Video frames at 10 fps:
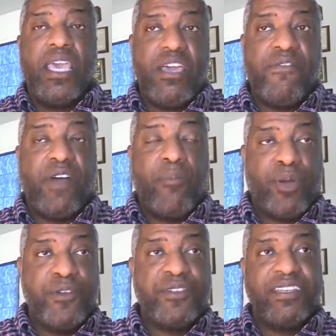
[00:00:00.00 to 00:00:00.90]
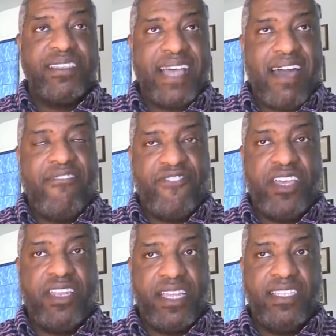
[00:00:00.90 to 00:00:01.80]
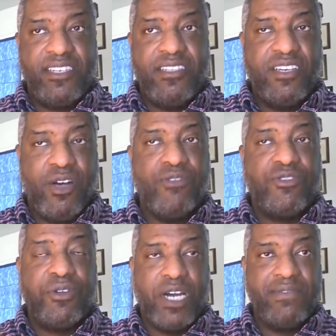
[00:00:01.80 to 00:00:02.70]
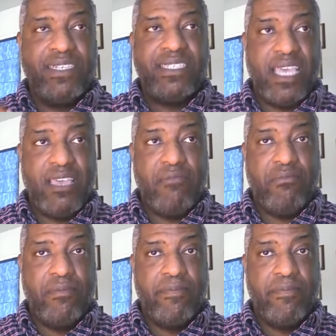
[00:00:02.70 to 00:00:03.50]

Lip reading: If a person does not fit into the culture of the team,